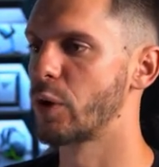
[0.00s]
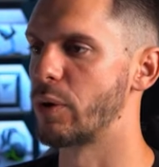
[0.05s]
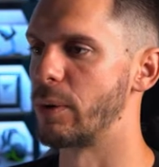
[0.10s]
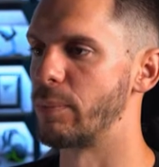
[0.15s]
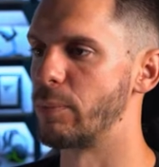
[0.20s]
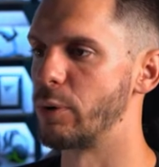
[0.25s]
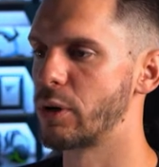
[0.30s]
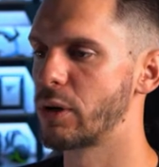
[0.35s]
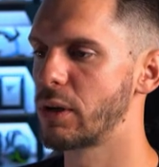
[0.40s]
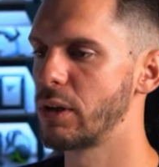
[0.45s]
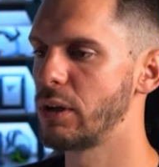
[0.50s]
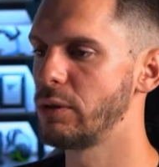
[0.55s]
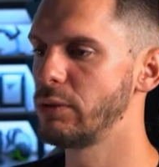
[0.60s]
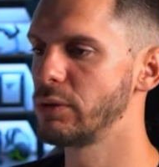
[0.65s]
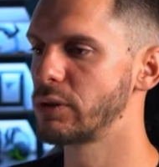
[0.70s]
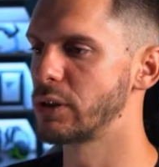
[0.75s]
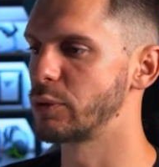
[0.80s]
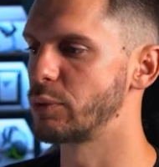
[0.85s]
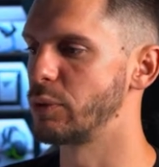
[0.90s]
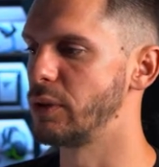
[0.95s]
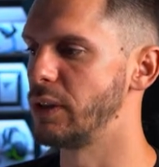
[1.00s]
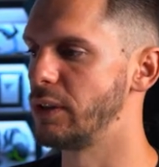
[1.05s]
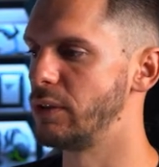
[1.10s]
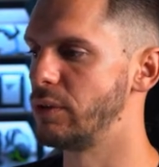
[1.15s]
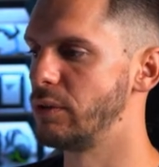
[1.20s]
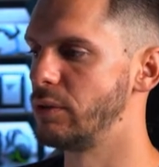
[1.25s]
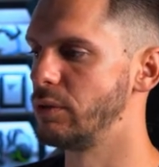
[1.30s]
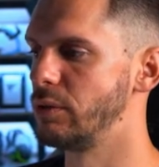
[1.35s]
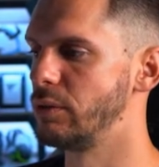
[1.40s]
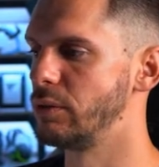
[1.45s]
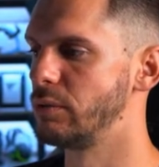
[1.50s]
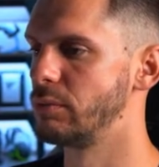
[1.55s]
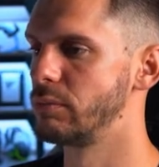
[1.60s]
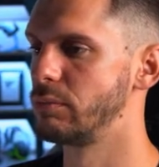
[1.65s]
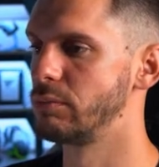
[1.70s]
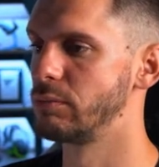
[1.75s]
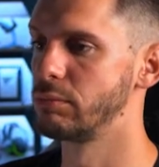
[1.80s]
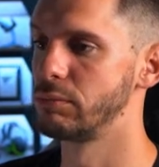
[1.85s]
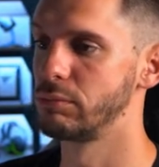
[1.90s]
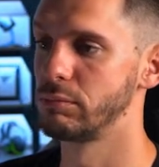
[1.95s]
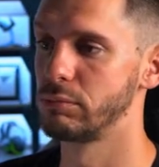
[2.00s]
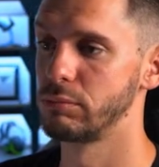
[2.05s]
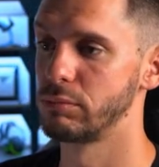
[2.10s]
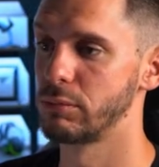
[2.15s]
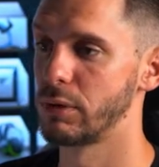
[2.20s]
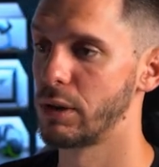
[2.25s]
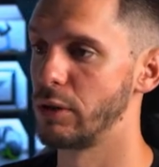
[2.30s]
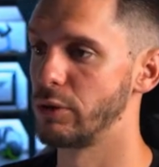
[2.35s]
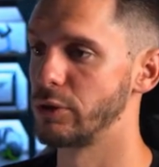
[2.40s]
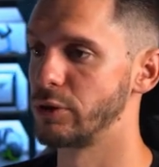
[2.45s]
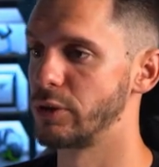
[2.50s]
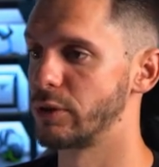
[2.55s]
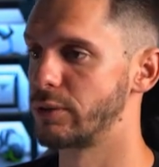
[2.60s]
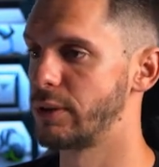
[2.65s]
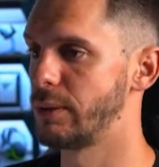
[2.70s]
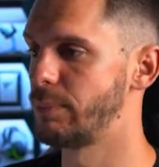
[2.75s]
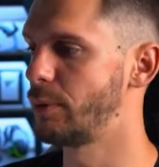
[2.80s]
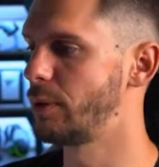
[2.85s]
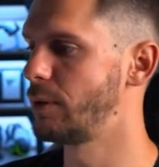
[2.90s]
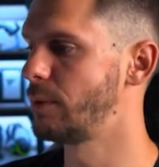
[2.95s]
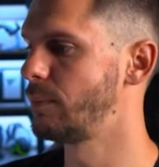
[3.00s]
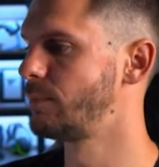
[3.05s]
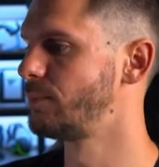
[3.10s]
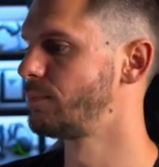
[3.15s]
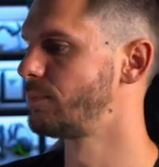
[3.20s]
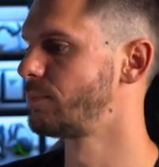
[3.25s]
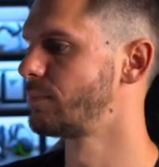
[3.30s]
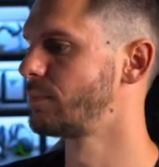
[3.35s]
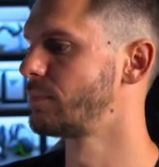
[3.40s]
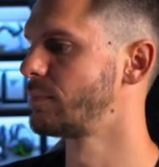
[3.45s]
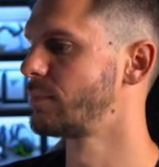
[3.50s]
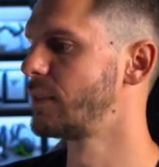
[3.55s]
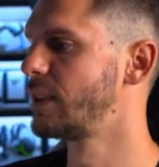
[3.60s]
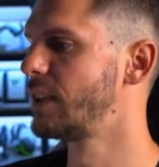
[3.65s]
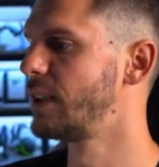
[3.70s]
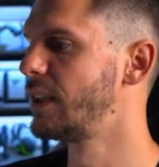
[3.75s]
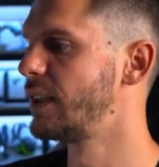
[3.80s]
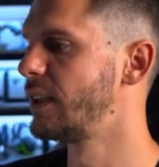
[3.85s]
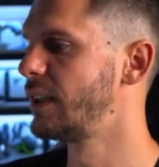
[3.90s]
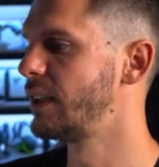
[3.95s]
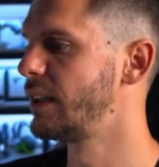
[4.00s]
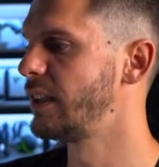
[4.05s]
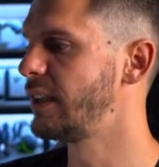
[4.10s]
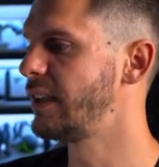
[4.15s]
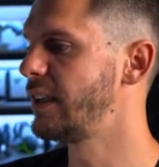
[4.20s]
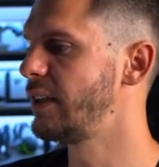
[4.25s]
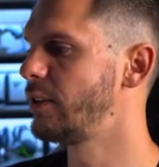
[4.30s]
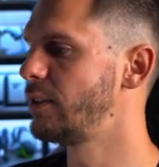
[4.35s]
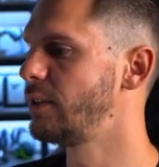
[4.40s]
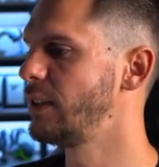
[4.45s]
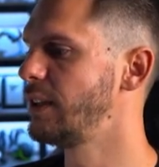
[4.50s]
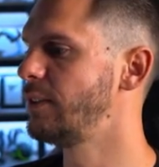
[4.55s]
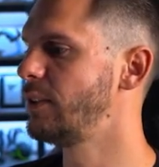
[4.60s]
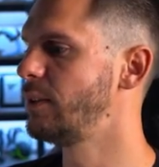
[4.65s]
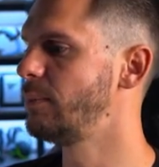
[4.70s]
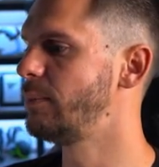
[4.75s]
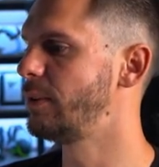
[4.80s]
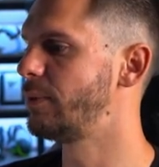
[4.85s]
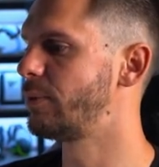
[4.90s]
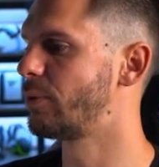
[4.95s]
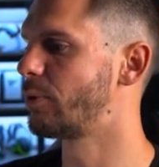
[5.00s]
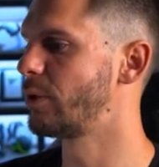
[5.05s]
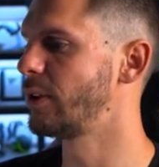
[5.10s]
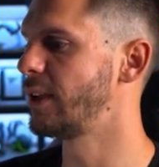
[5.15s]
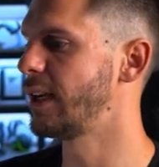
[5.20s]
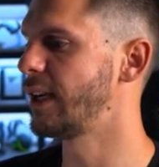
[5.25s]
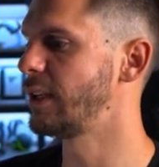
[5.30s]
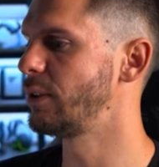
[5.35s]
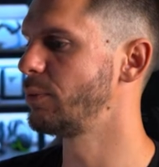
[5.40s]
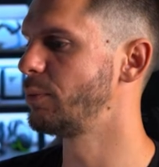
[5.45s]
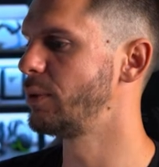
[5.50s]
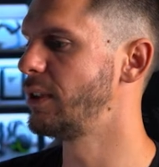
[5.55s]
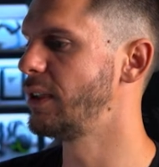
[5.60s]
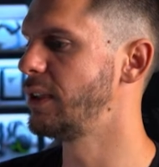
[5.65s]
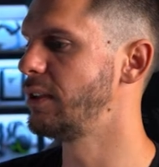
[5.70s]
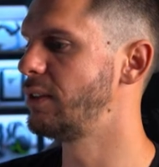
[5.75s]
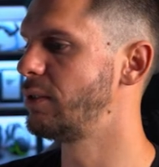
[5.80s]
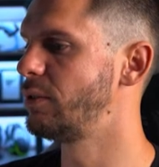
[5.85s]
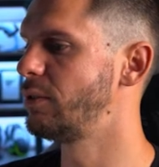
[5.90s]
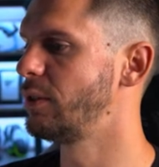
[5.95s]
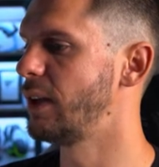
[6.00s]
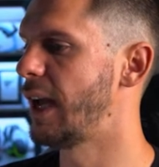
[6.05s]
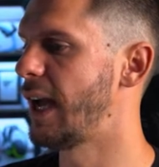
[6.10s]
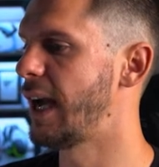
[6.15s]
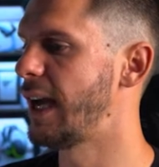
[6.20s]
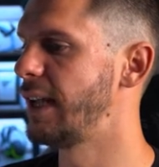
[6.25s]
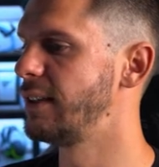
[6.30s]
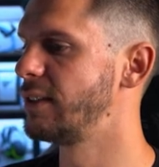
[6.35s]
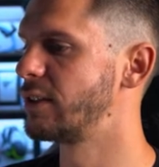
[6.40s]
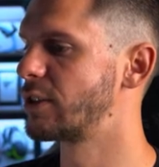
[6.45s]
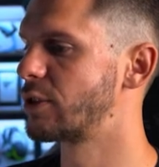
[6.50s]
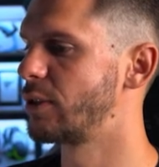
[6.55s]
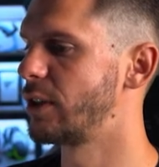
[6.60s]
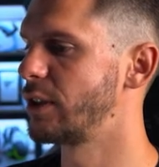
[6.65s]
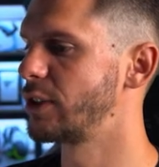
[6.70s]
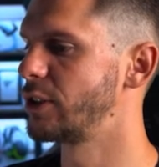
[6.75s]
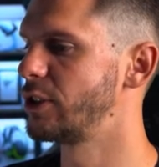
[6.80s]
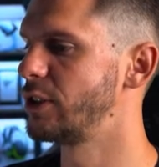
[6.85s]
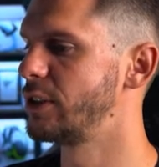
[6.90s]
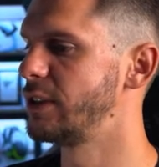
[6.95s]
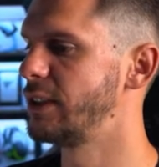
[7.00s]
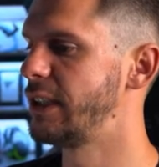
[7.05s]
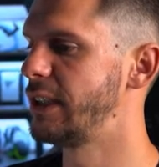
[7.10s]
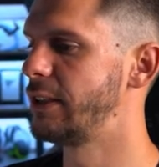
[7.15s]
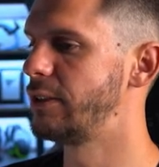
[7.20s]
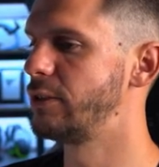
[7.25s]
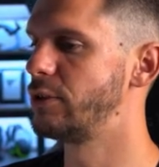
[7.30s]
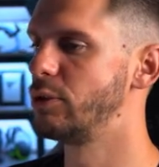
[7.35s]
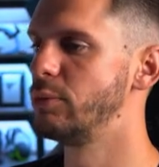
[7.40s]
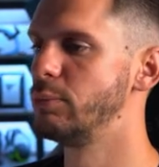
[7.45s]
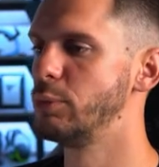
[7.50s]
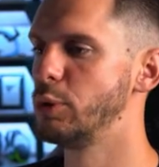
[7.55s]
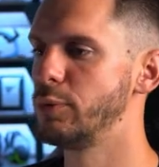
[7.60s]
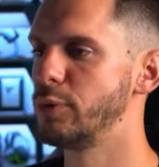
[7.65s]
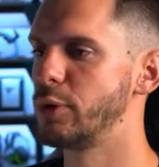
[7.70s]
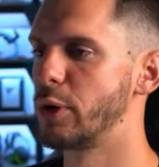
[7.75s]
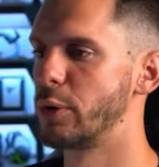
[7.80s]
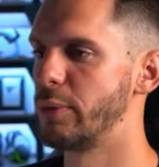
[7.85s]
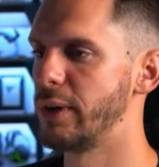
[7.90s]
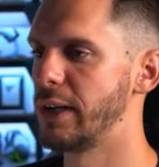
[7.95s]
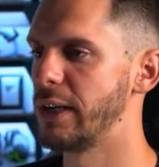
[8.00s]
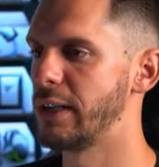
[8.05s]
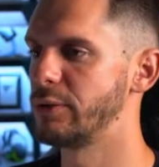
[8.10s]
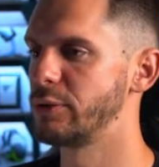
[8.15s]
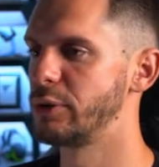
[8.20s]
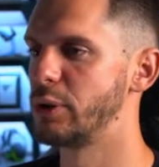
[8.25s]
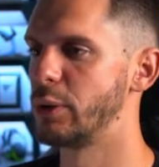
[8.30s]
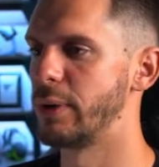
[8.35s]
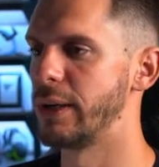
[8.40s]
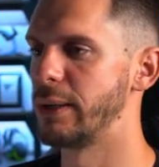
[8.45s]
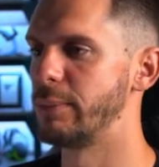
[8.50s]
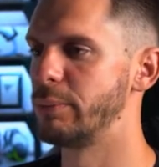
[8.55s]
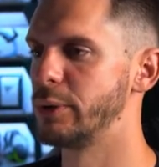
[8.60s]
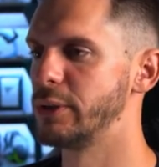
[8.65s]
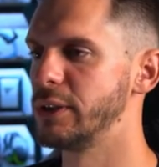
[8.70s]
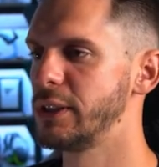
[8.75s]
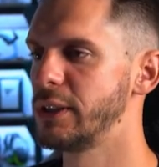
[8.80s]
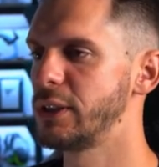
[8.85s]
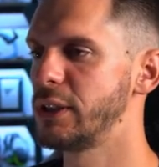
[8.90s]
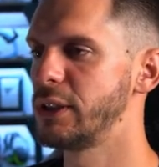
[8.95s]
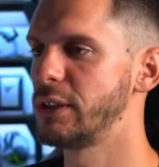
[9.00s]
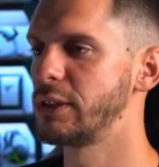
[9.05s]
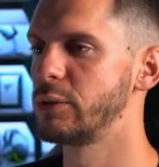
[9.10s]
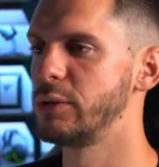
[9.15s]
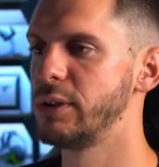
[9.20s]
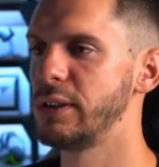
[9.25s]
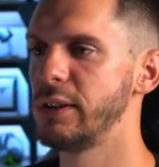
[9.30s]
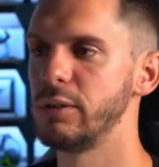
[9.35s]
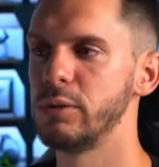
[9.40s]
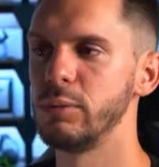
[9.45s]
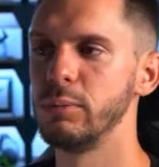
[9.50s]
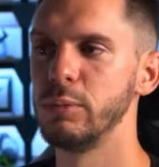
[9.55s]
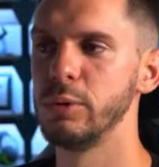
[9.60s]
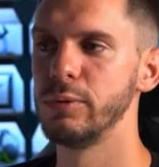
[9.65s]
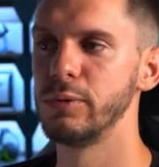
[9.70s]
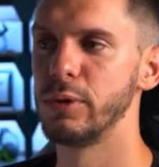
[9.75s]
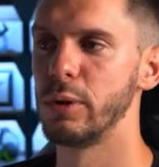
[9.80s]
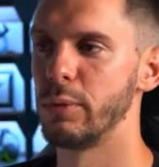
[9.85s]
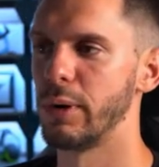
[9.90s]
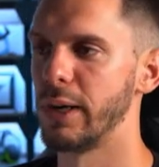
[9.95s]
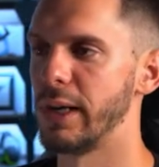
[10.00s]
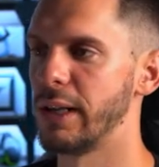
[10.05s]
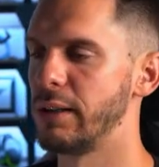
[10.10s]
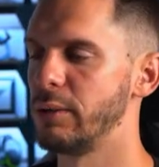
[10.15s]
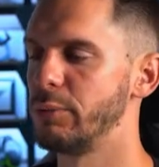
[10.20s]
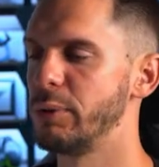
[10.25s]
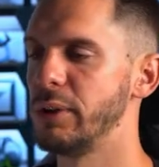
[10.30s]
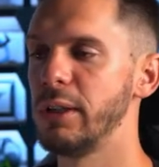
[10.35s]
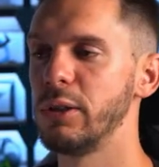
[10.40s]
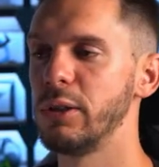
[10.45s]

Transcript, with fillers: gripper close, because we need to close the gripper. Here, even before that, we need to add instruction here to move the rail to the right position. So we need to move the rail